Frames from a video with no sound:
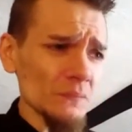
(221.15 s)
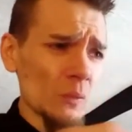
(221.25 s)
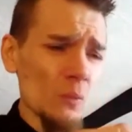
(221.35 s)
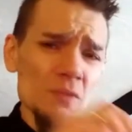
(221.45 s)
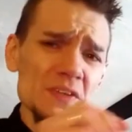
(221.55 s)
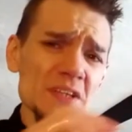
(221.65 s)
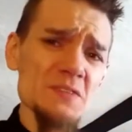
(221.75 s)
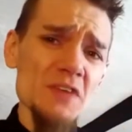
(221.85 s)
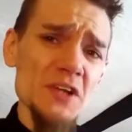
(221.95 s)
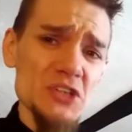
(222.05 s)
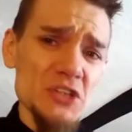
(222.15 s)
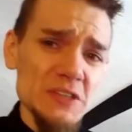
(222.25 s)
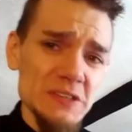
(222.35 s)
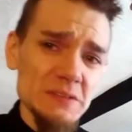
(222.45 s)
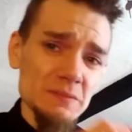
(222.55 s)
all of these
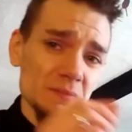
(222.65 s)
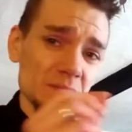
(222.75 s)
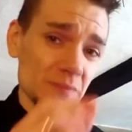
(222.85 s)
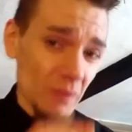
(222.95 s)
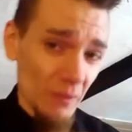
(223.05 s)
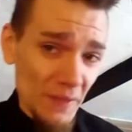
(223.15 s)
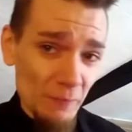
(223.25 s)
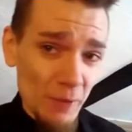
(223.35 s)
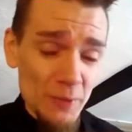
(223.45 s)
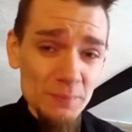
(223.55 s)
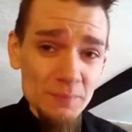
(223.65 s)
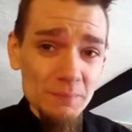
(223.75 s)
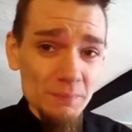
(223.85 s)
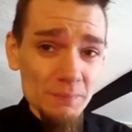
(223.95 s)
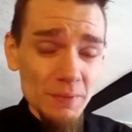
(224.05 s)
inventions on their own
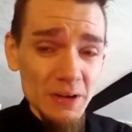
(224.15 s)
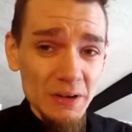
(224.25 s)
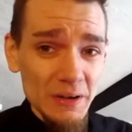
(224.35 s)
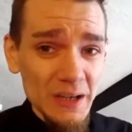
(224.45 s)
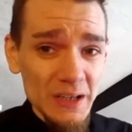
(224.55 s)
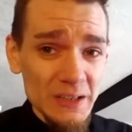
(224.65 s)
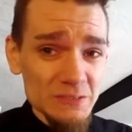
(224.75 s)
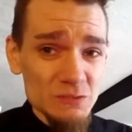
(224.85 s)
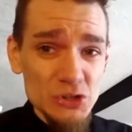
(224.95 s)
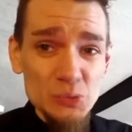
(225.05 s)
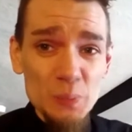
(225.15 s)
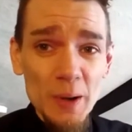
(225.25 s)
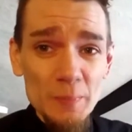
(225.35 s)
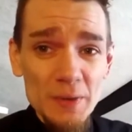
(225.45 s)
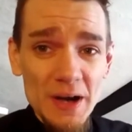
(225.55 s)
are
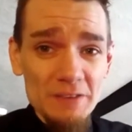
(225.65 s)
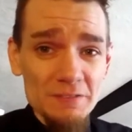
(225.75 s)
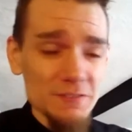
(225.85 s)
superb enough.